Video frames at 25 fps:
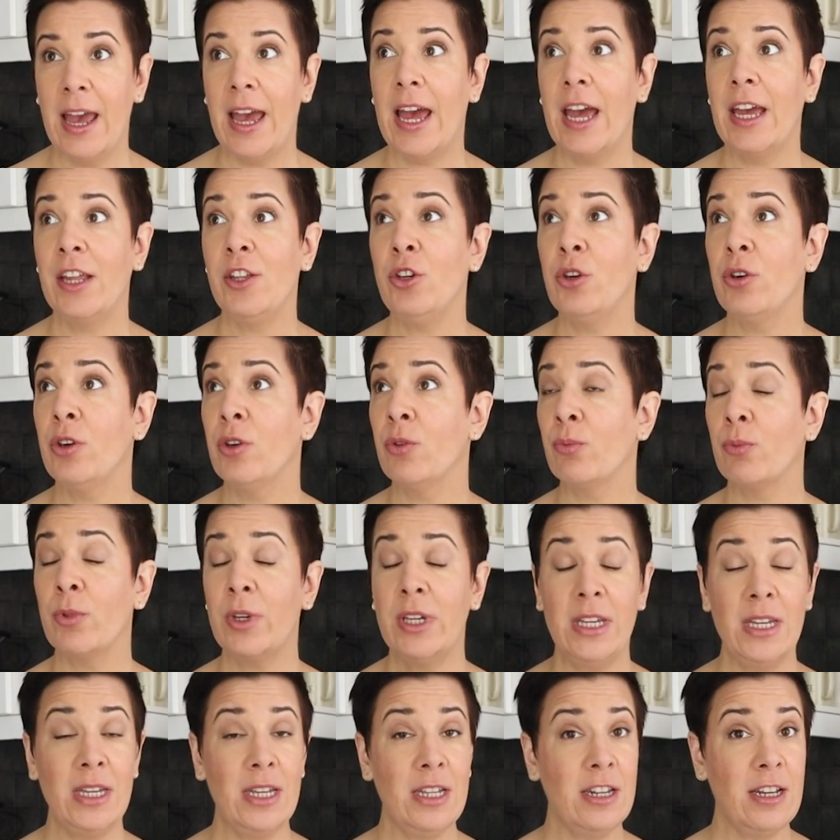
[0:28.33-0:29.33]
And you can
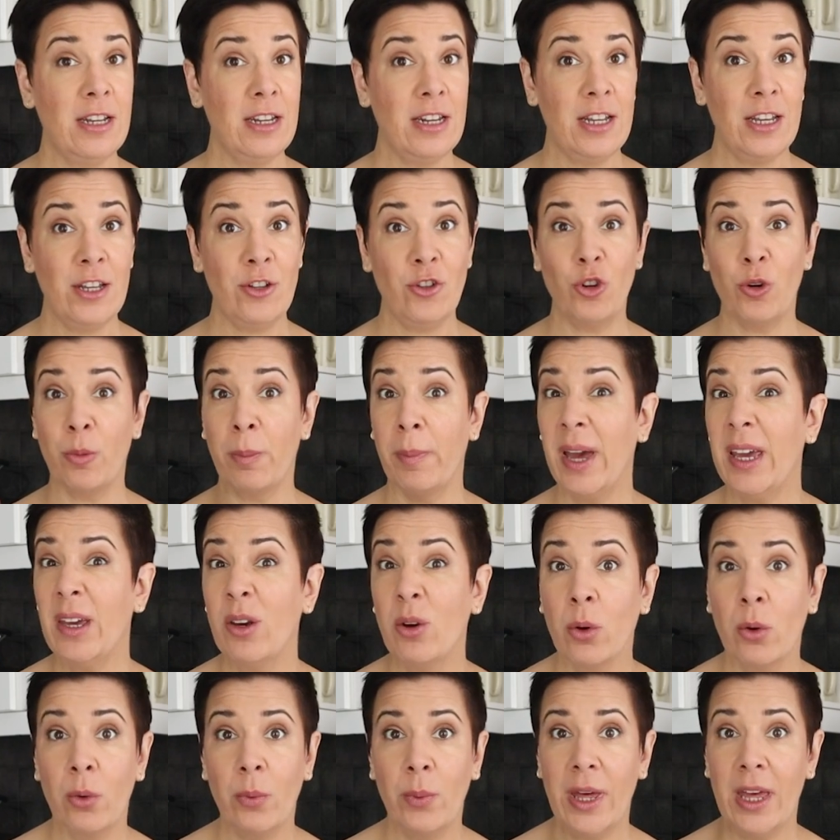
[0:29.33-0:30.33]
reheat it in your
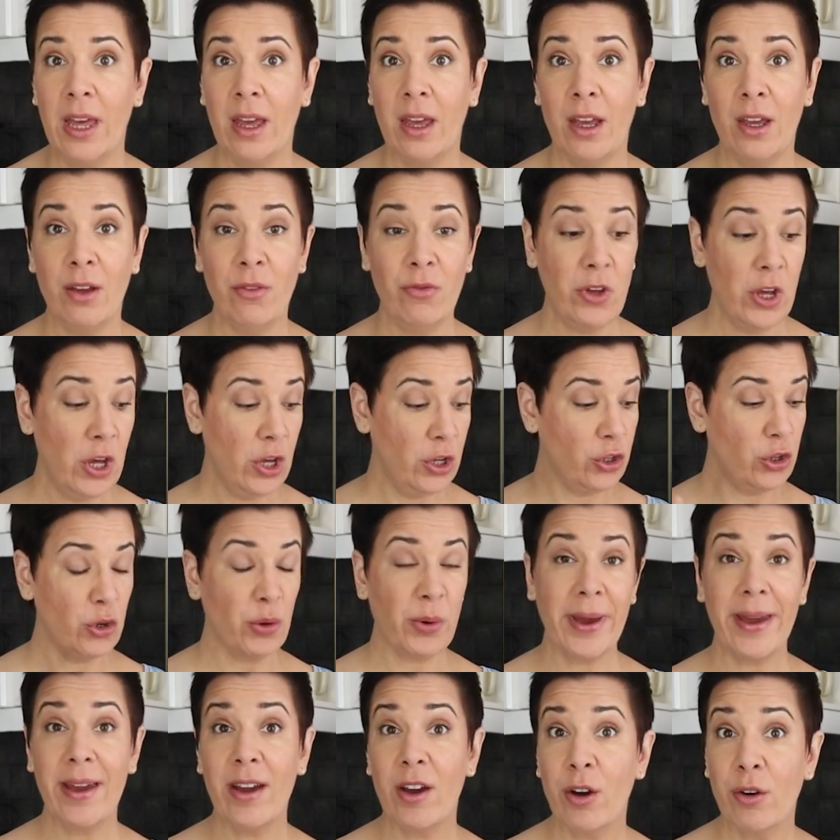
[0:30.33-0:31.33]
microwave,
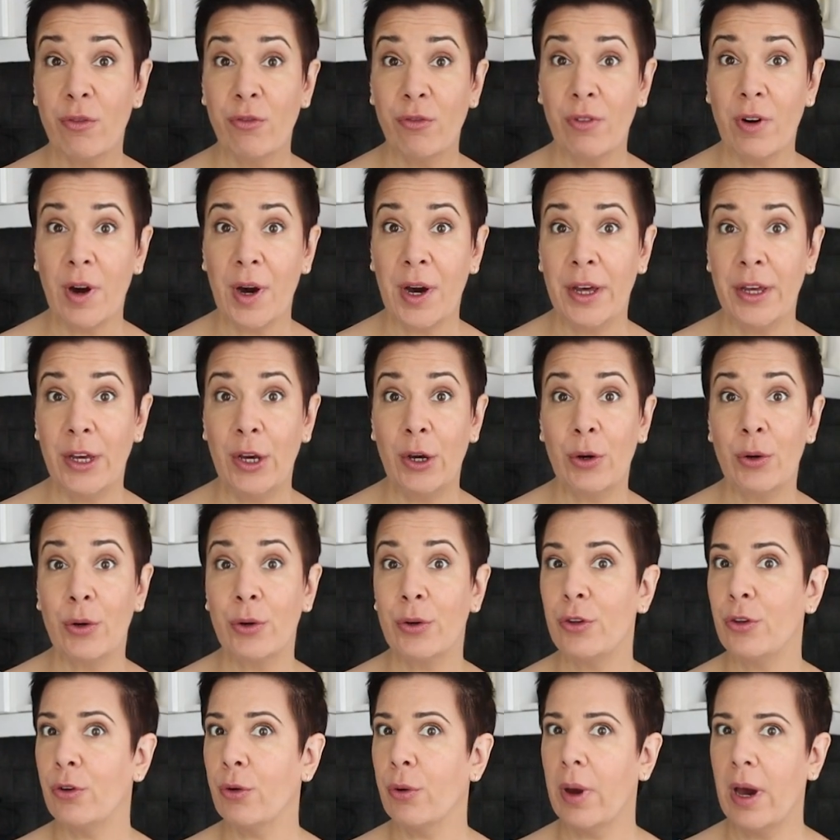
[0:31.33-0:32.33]
your air
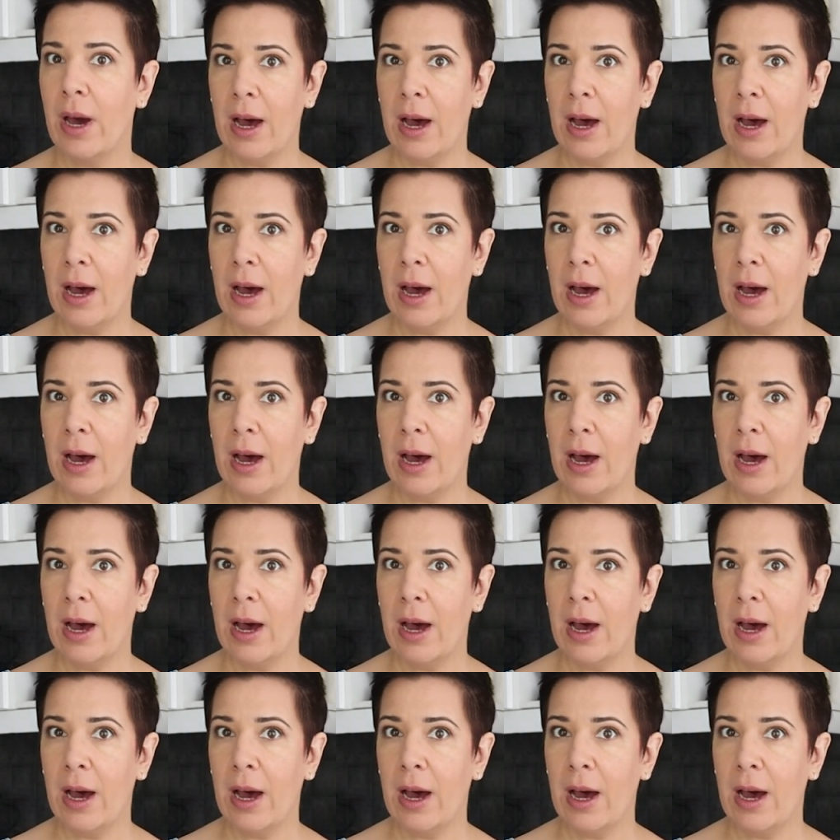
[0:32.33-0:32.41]
fryer, your